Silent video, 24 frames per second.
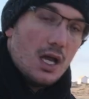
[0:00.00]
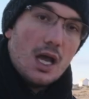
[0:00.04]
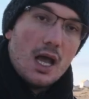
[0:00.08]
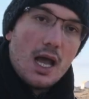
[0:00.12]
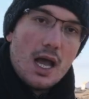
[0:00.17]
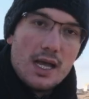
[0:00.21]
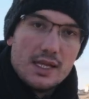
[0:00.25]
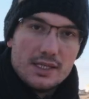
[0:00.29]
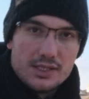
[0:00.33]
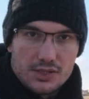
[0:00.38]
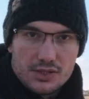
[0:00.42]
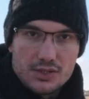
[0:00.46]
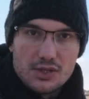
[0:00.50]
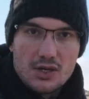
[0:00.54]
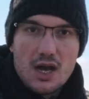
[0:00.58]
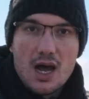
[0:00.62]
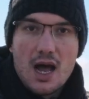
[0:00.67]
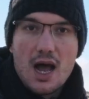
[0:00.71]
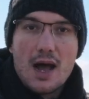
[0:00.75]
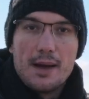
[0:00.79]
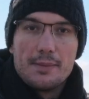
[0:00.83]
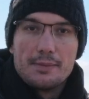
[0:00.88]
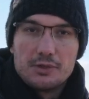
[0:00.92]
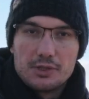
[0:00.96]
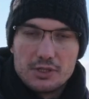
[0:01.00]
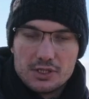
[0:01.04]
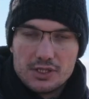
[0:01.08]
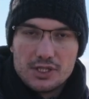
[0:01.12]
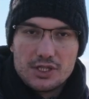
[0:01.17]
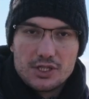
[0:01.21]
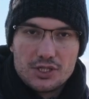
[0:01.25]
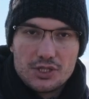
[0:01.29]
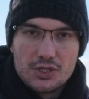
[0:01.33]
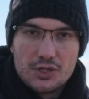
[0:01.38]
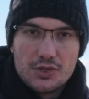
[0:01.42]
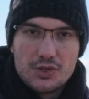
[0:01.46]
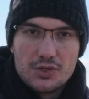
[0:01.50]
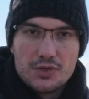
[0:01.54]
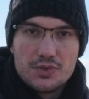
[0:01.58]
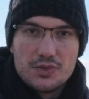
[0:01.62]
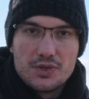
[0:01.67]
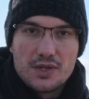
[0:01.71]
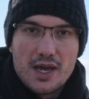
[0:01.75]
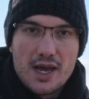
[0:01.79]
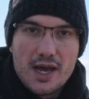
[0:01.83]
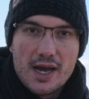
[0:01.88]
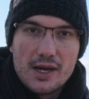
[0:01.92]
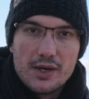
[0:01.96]
And so I'm gonna show you
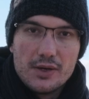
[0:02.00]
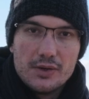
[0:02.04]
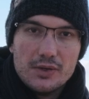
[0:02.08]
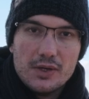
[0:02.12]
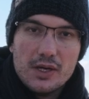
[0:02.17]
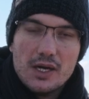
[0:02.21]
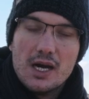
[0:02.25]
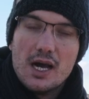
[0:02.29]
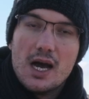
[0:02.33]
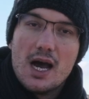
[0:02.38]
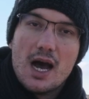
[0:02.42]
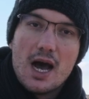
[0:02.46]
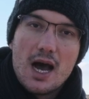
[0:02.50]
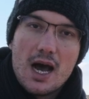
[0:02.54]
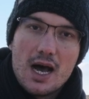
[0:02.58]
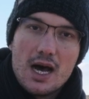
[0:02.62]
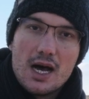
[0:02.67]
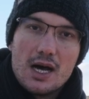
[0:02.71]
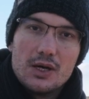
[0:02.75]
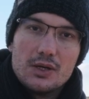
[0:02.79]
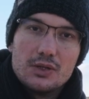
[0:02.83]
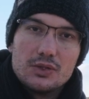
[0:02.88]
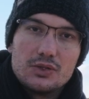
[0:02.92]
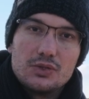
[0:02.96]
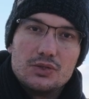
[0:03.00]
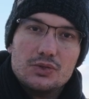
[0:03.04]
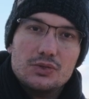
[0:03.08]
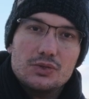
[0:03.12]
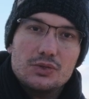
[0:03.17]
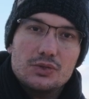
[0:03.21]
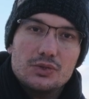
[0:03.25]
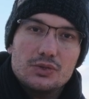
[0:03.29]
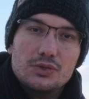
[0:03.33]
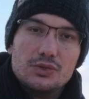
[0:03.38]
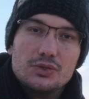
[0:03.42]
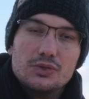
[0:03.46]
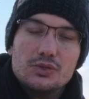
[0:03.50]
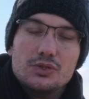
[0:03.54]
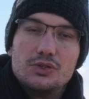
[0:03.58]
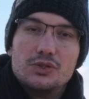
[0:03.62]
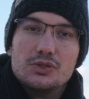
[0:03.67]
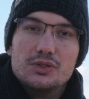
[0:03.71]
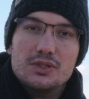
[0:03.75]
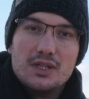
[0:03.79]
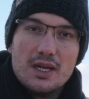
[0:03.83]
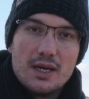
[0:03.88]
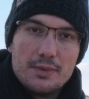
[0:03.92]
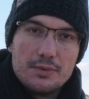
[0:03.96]
now how to
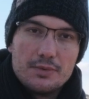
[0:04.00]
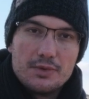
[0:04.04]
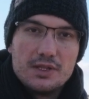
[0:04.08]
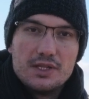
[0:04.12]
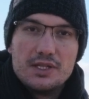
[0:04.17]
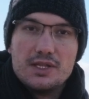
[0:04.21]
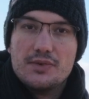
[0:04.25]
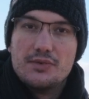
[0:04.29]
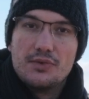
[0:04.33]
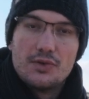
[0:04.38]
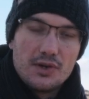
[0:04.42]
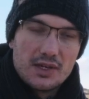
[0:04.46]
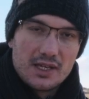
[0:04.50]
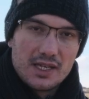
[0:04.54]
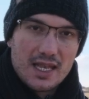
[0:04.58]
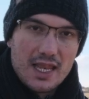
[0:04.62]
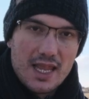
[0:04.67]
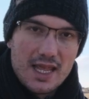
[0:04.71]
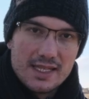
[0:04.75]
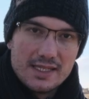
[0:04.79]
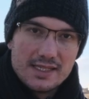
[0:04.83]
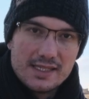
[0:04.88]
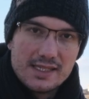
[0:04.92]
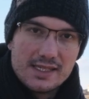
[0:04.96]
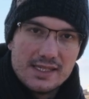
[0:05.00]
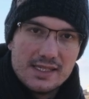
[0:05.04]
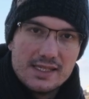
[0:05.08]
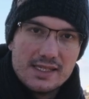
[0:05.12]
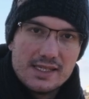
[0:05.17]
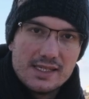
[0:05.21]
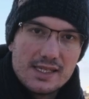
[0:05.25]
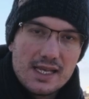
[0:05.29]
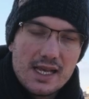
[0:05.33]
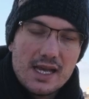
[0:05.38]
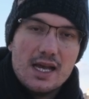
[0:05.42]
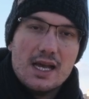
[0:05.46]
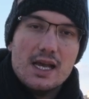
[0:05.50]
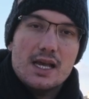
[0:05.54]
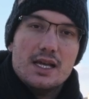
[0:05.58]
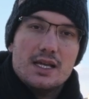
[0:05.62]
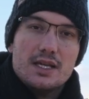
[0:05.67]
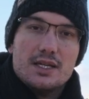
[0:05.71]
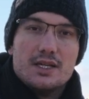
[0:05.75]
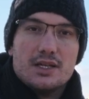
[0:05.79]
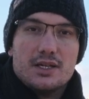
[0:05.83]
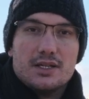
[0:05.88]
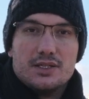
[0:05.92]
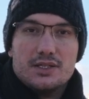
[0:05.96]
shoot them with different lenses
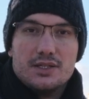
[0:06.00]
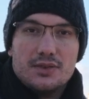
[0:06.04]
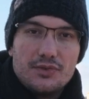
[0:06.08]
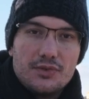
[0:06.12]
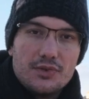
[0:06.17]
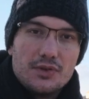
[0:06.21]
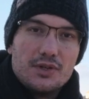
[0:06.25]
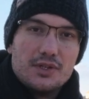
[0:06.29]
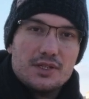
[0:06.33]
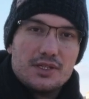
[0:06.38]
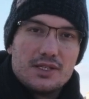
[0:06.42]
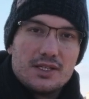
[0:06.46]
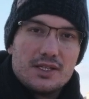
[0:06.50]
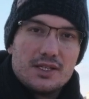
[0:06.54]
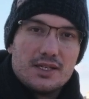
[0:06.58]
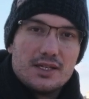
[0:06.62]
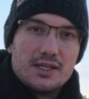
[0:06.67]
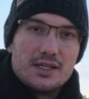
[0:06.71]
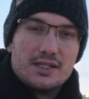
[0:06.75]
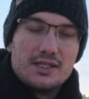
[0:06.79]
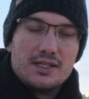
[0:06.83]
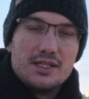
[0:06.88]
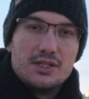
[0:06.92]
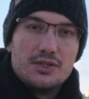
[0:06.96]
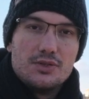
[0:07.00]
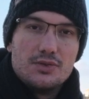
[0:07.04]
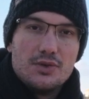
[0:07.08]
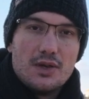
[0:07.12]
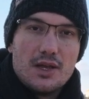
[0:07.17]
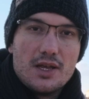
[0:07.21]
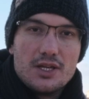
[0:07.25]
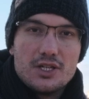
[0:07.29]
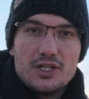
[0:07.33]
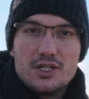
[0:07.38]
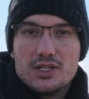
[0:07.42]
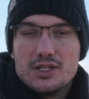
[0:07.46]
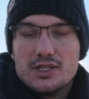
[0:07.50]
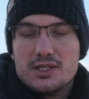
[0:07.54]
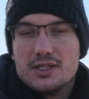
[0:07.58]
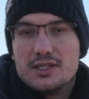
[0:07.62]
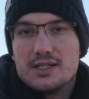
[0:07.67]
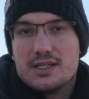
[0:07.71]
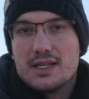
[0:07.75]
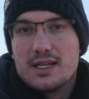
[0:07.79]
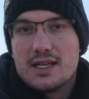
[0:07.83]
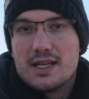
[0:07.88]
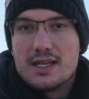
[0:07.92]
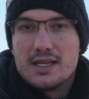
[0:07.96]
in different
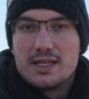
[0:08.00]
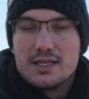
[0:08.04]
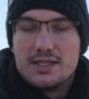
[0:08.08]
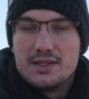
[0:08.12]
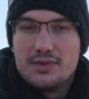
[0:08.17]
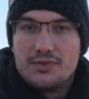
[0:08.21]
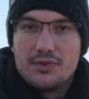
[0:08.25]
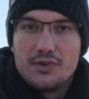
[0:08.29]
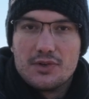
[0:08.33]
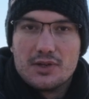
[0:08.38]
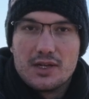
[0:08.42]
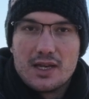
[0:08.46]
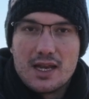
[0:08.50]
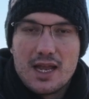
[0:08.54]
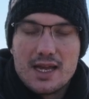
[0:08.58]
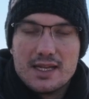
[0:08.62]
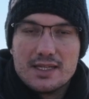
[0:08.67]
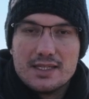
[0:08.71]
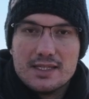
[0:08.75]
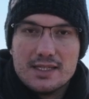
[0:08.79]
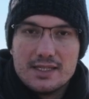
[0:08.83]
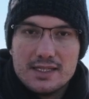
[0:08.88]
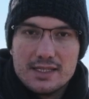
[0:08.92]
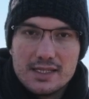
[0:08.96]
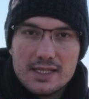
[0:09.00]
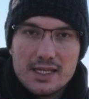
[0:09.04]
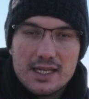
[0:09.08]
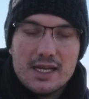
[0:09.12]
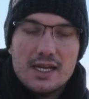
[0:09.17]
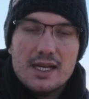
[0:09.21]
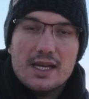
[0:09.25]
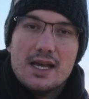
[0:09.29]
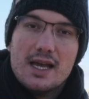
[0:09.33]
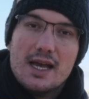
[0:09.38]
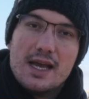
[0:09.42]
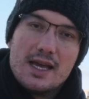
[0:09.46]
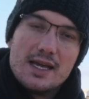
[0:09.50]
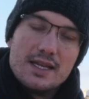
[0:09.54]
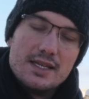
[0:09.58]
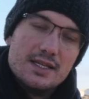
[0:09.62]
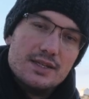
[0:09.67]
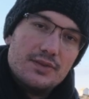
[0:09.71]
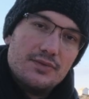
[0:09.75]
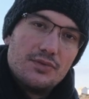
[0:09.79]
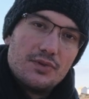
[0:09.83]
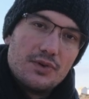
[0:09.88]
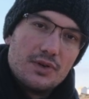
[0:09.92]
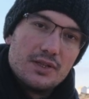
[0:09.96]
situations, different lighting, and
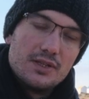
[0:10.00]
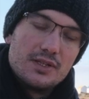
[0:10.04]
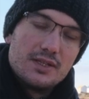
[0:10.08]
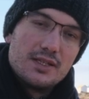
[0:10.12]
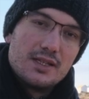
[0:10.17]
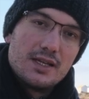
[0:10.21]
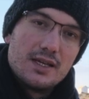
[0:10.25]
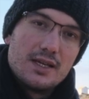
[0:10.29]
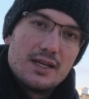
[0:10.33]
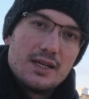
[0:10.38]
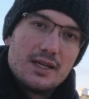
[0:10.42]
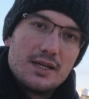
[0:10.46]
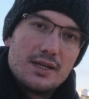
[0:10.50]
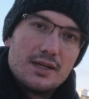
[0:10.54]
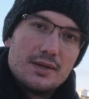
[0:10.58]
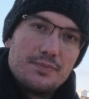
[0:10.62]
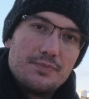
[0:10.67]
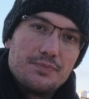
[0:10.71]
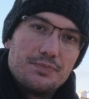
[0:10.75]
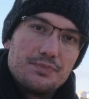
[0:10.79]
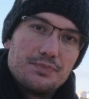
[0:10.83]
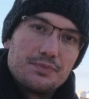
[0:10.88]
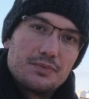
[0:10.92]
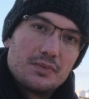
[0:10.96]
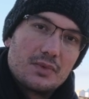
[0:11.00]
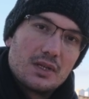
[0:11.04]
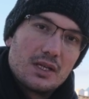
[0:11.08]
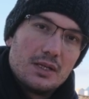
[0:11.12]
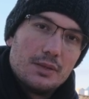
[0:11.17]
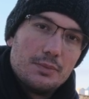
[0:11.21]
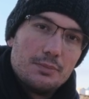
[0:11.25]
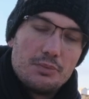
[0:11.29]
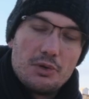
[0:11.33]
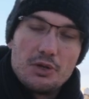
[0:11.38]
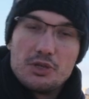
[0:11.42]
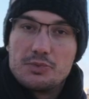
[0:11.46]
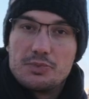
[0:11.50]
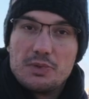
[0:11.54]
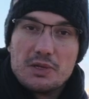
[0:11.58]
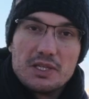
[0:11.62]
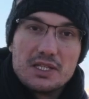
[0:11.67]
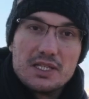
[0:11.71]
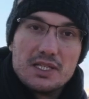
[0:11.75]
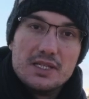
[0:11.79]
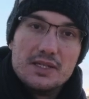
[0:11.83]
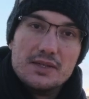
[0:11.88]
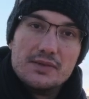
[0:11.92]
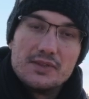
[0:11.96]
different
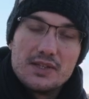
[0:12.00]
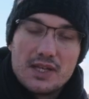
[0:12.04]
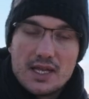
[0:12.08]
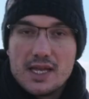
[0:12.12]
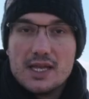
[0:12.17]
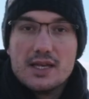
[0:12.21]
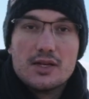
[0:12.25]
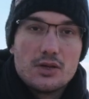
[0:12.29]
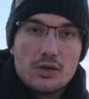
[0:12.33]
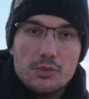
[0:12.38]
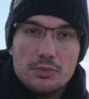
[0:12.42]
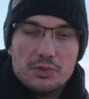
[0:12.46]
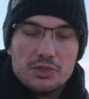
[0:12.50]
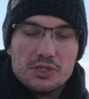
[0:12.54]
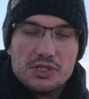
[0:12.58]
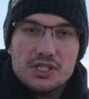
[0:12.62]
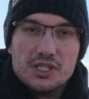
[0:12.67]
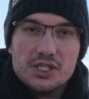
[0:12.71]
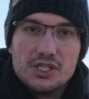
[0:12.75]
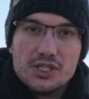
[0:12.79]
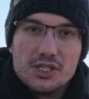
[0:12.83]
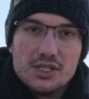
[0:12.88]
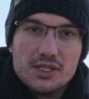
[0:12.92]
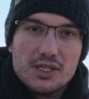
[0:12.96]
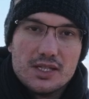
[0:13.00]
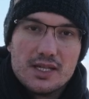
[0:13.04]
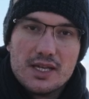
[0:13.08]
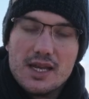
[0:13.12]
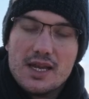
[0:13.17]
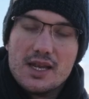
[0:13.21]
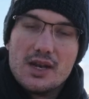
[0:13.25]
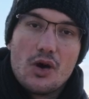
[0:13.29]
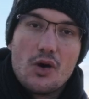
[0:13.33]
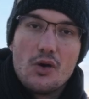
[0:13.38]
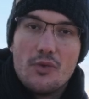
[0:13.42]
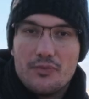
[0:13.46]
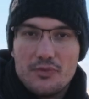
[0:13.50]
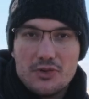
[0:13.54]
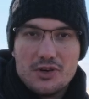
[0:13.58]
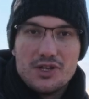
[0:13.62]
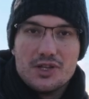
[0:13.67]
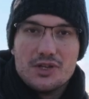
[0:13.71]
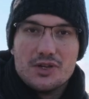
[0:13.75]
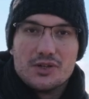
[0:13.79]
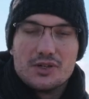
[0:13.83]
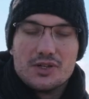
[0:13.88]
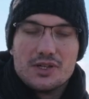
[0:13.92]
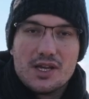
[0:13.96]
perspectives and composition. And hopefully
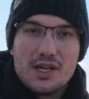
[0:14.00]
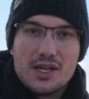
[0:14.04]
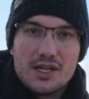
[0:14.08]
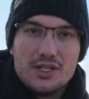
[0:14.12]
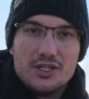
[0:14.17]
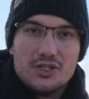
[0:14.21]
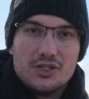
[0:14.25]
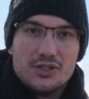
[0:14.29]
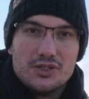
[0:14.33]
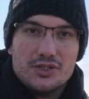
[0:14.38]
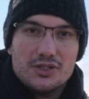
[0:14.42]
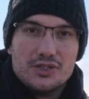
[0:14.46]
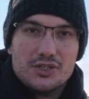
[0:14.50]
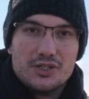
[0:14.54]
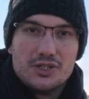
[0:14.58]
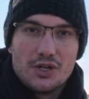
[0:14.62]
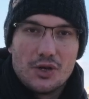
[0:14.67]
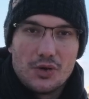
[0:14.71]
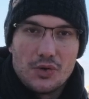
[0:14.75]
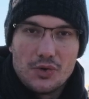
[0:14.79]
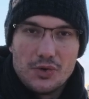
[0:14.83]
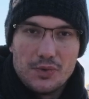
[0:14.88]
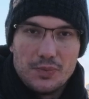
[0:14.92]
you're gonna enjoy the show.